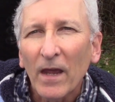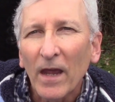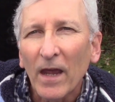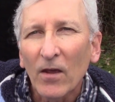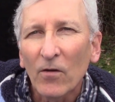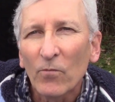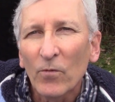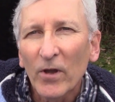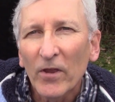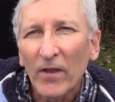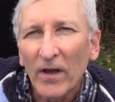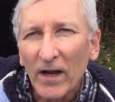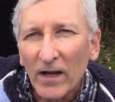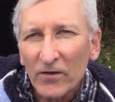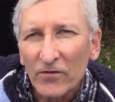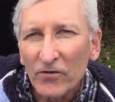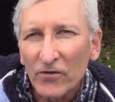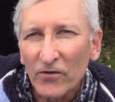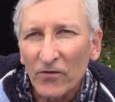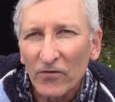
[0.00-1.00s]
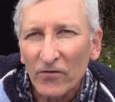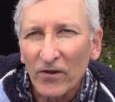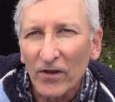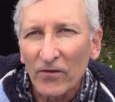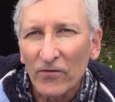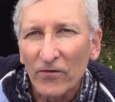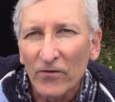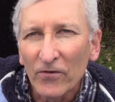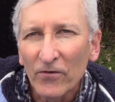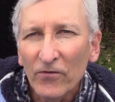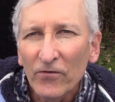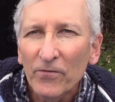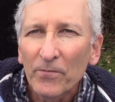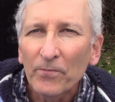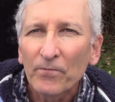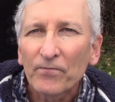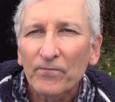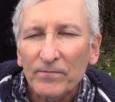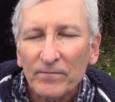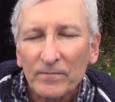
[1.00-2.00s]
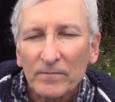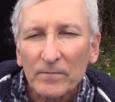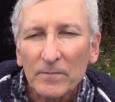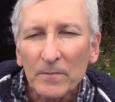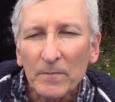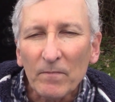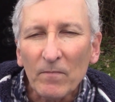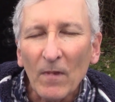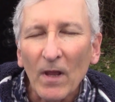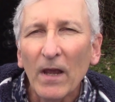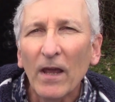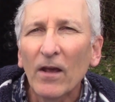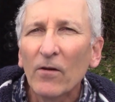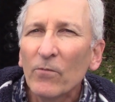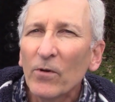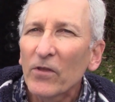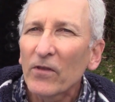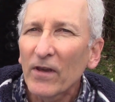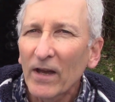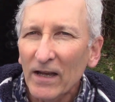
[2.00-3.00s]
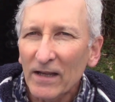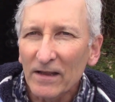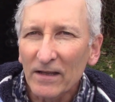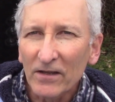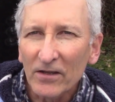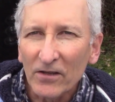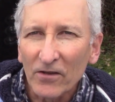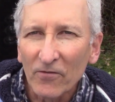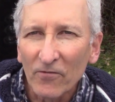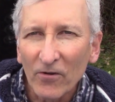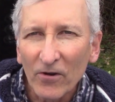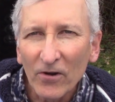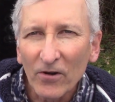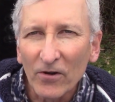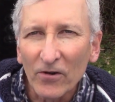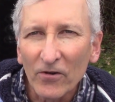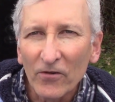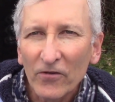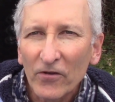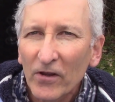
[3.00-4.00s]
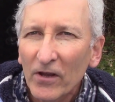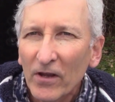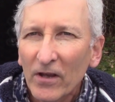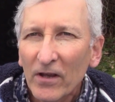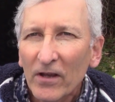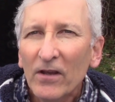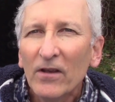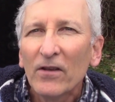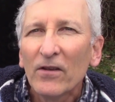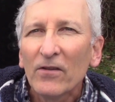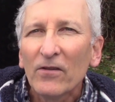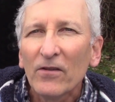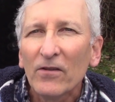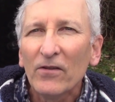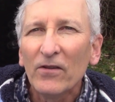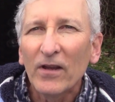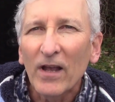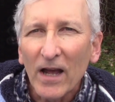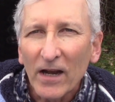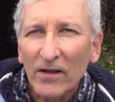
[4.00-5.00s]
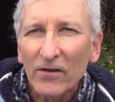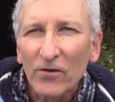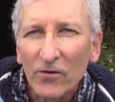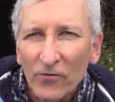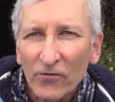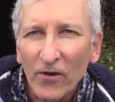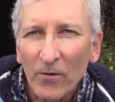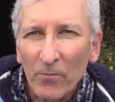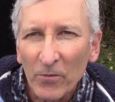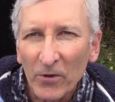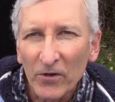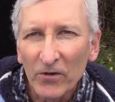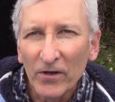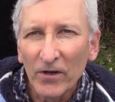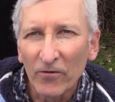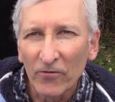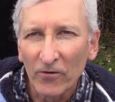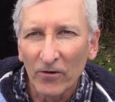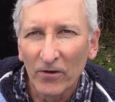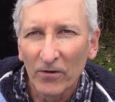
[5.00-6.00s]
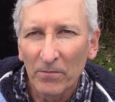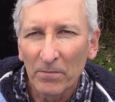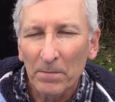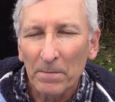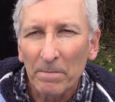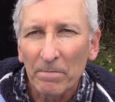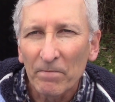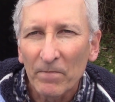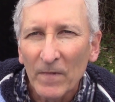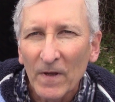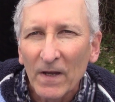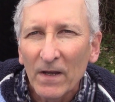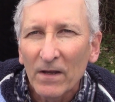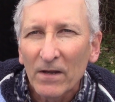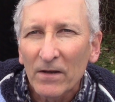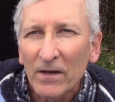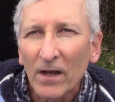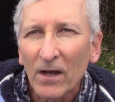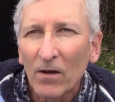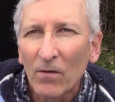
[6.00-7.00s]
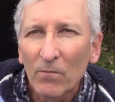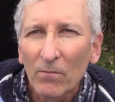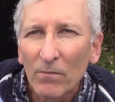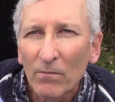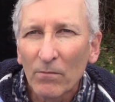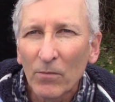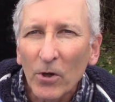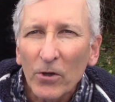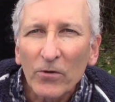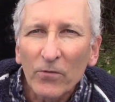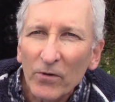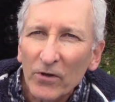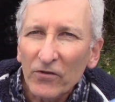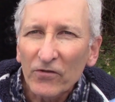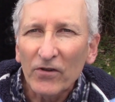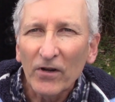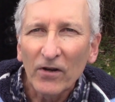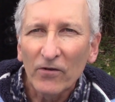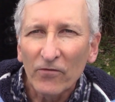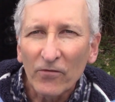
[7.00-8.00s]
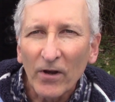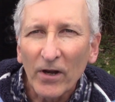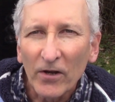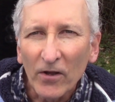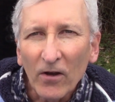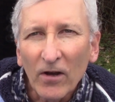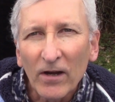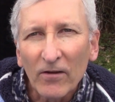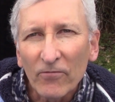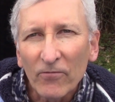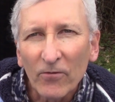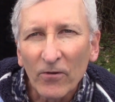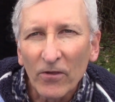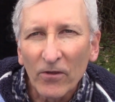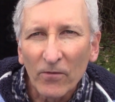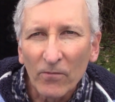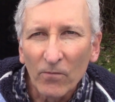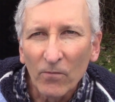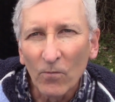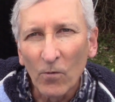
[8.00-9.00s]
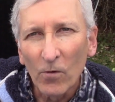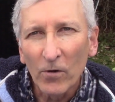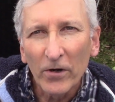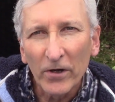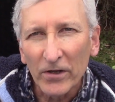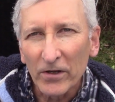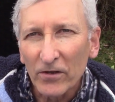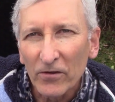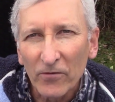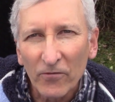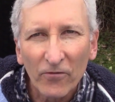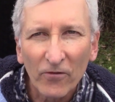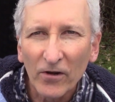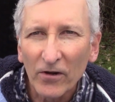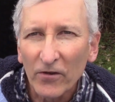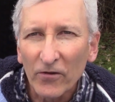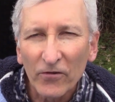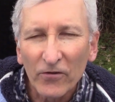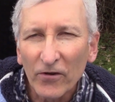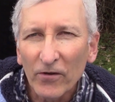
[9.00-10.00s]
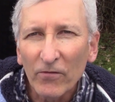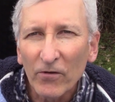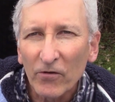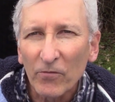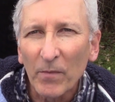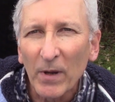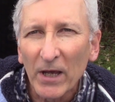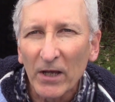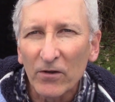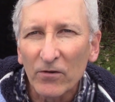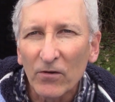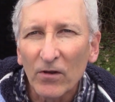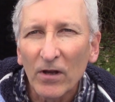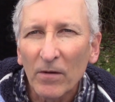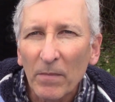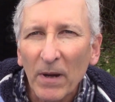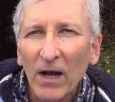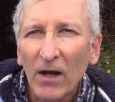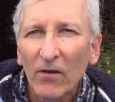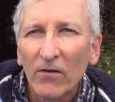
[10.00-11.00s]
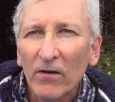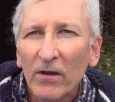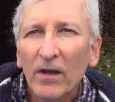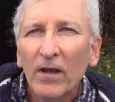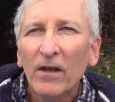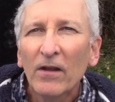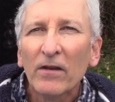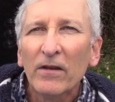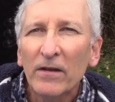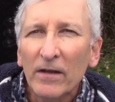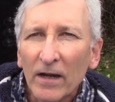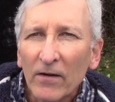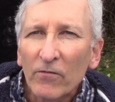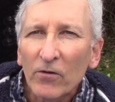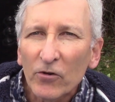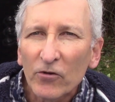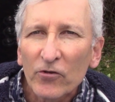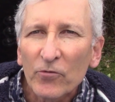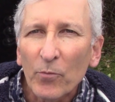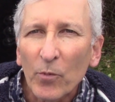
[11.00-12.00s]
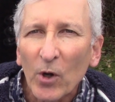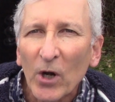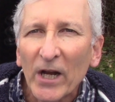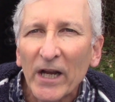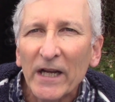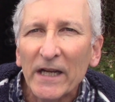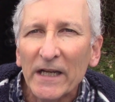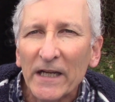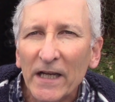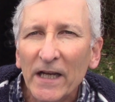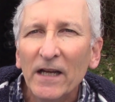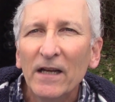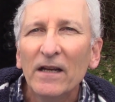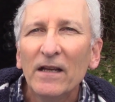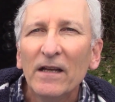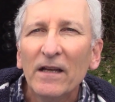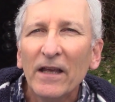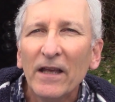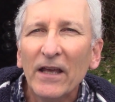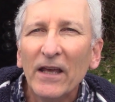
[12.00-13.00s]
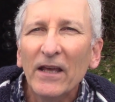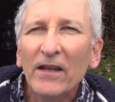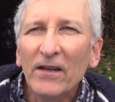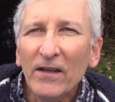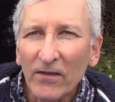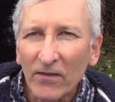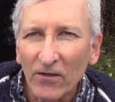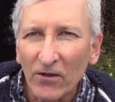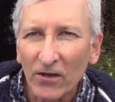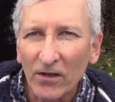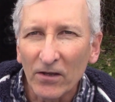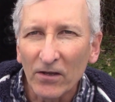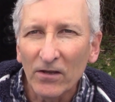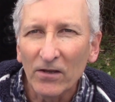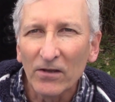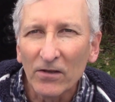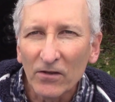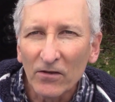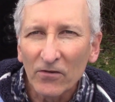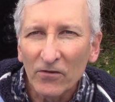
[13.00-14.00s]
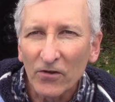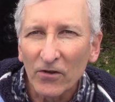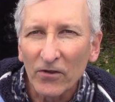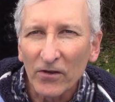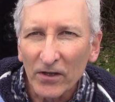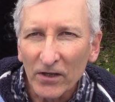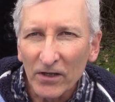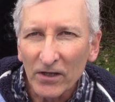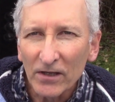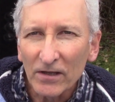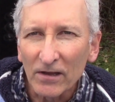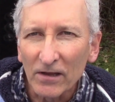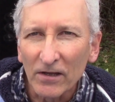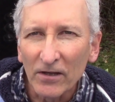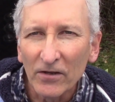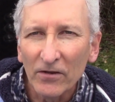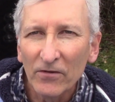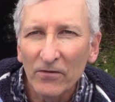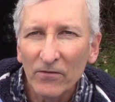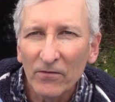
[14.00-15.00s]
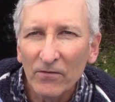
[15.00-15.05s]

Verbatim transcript: and with oxygen sensors and with catalytic converters, you got to do something different. Now, Mercury starts right off with a warning in the front of the service manual about never spray anything into the inlet